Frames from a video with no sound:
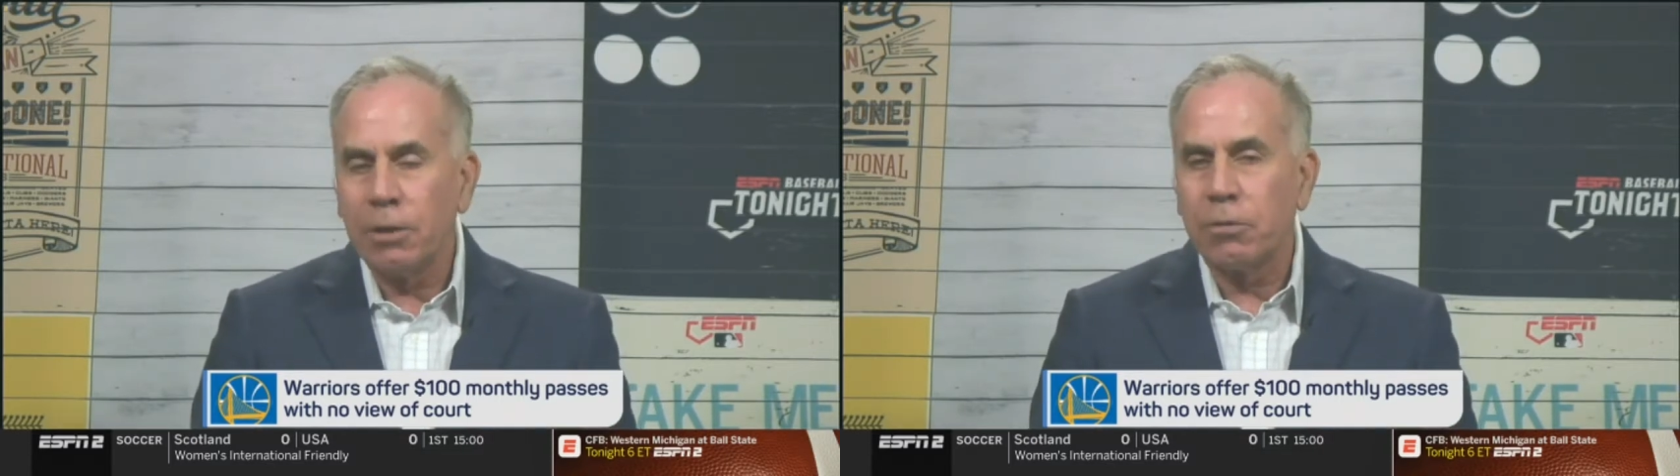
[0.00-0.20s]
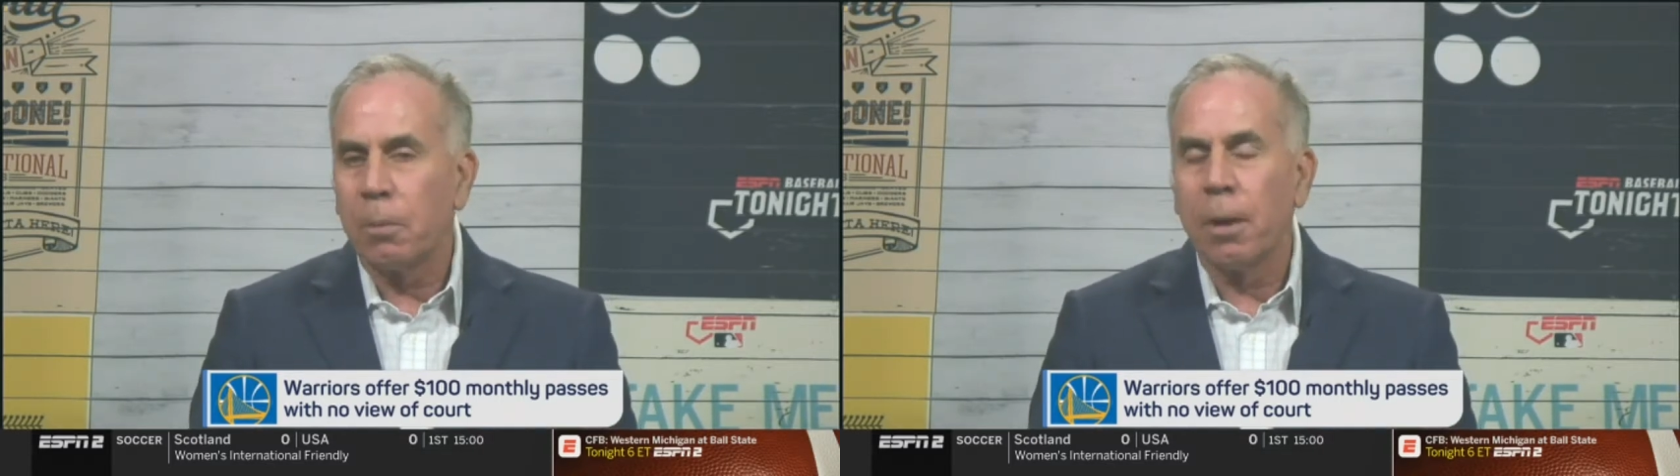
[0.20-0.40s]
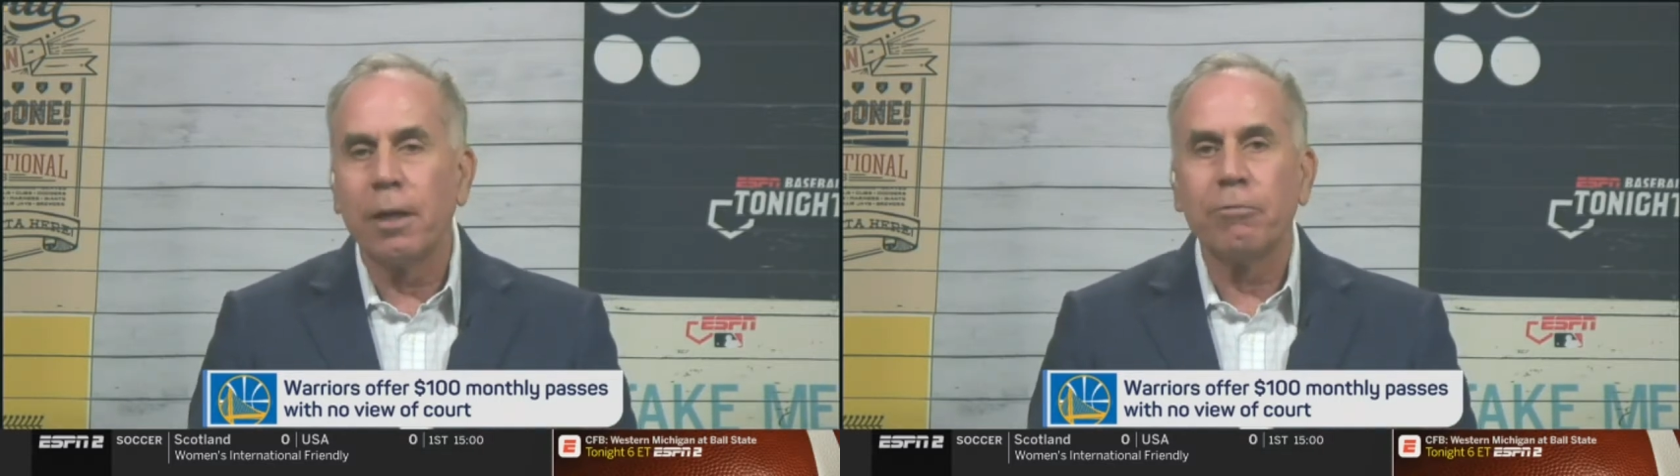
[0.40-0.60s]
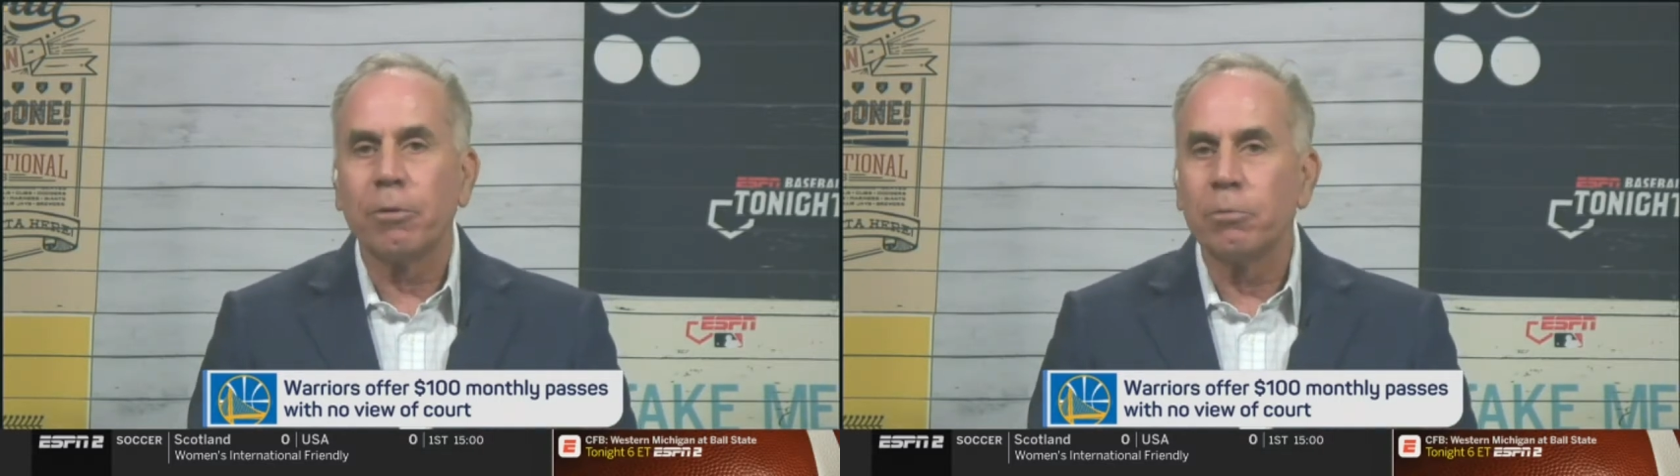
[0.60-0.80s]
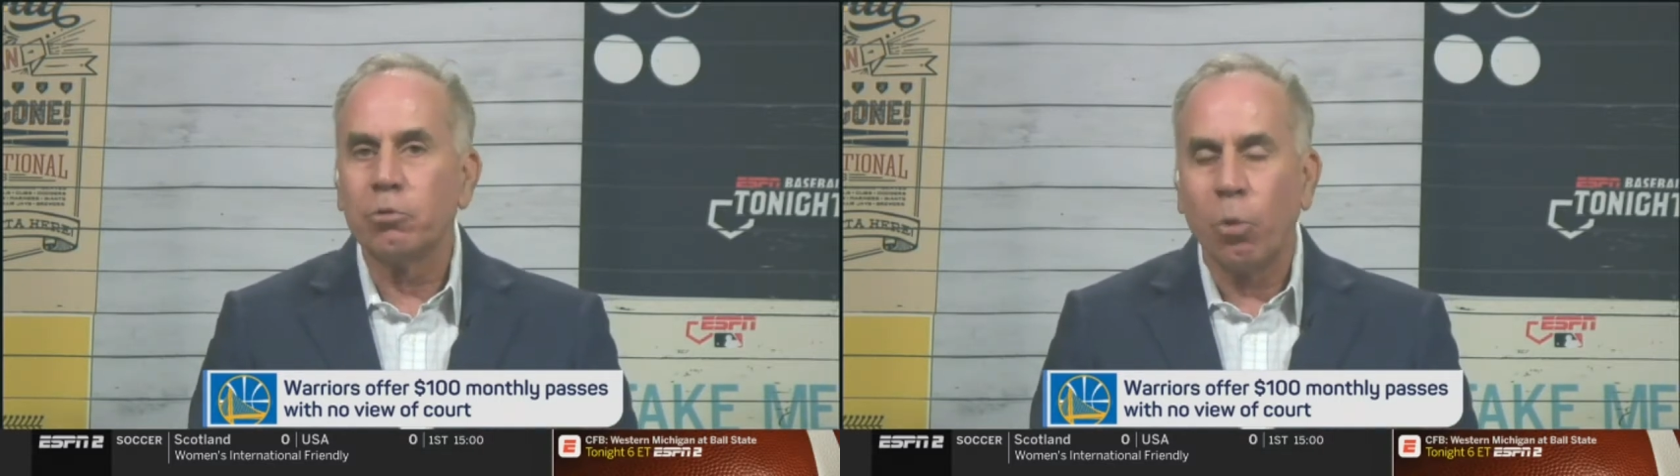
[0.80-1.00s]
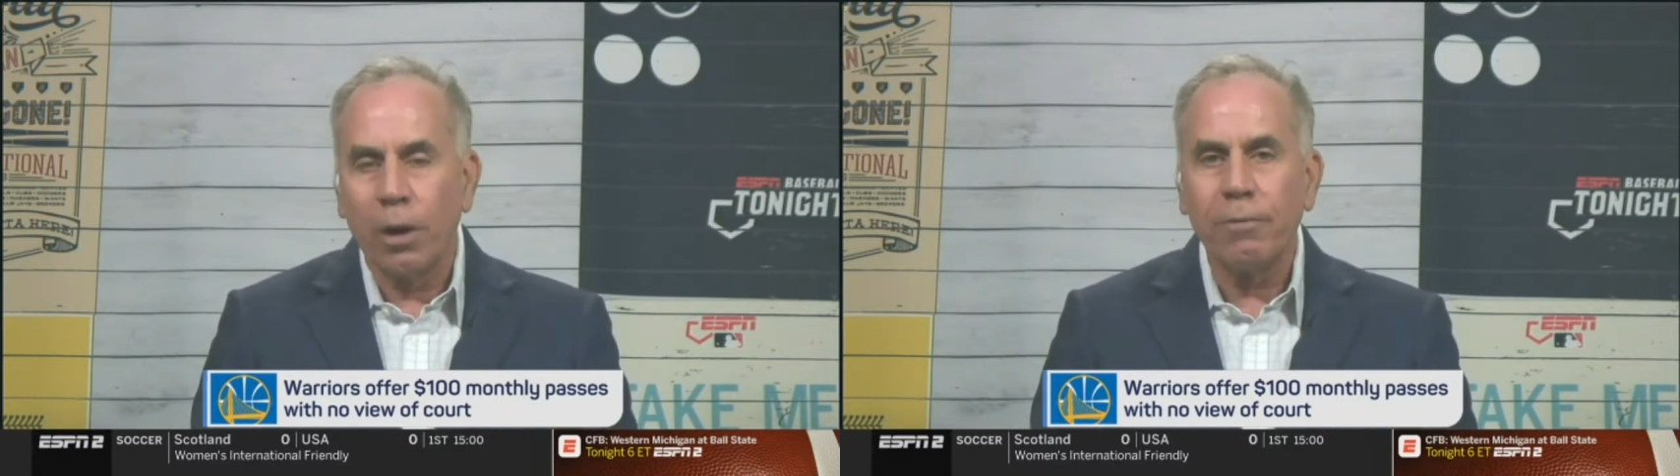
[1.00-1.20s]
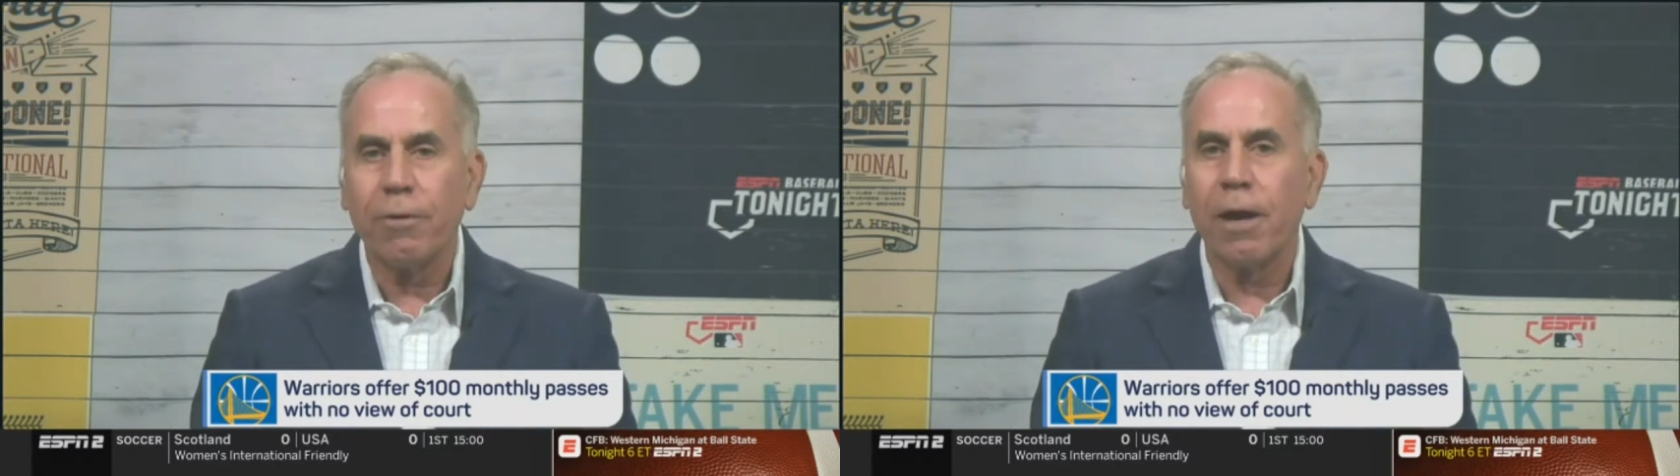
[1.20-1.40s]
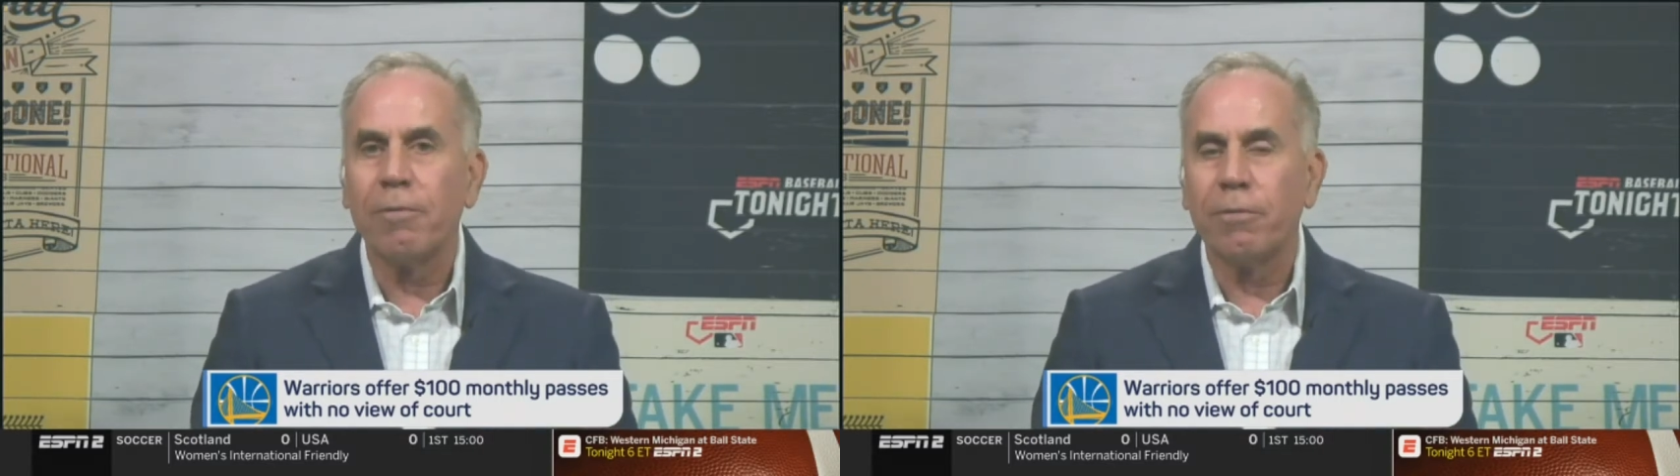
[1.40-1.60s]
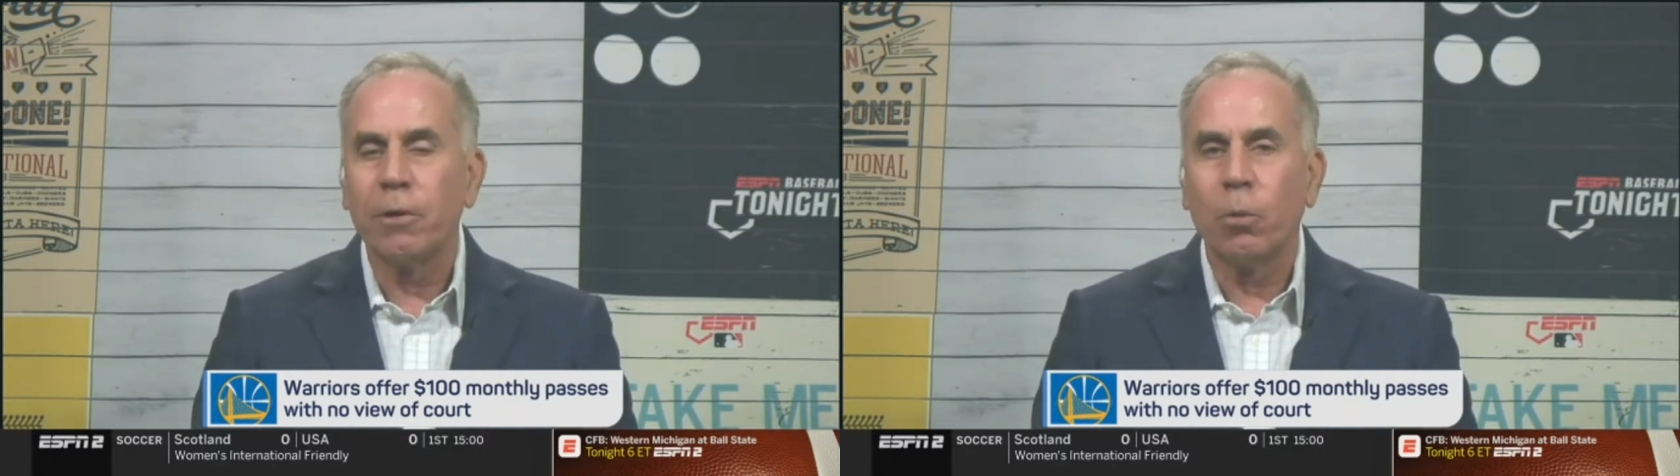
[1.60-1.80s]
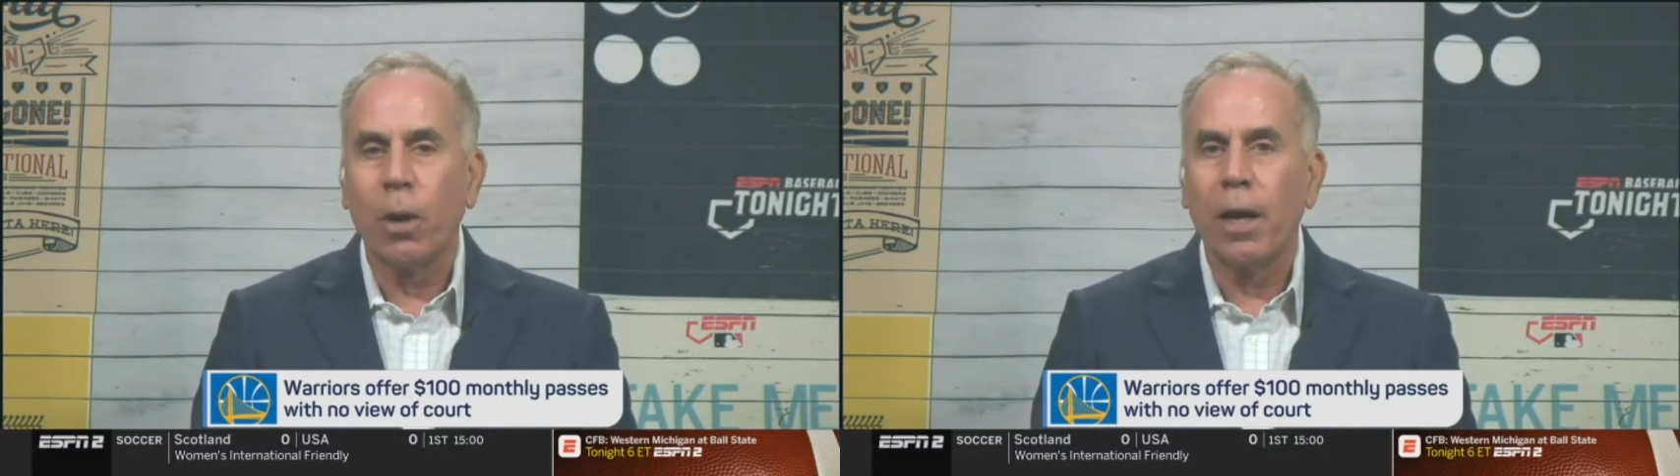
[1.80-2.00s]
shake somebody from
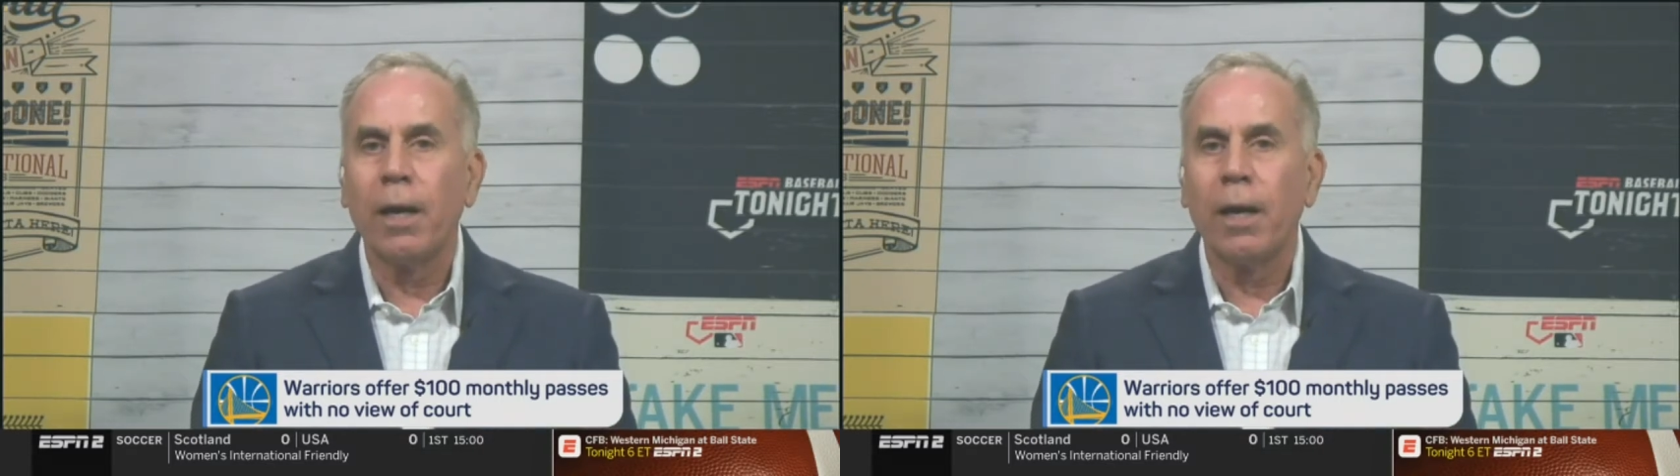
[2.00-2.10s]
25